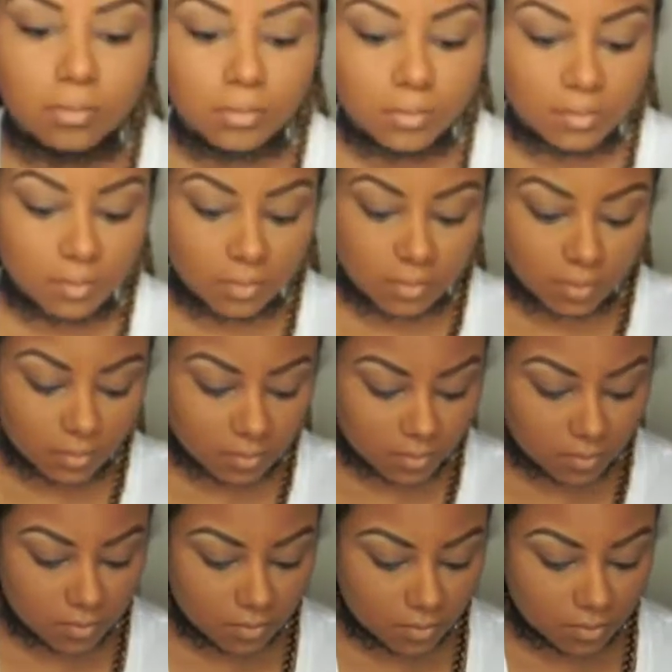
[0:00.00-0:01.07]
Next,
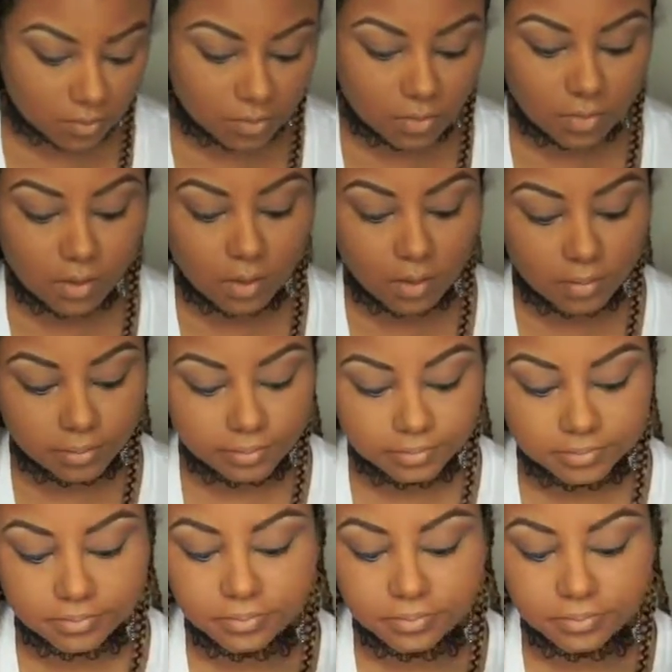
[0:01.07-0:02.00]
I'm going to use my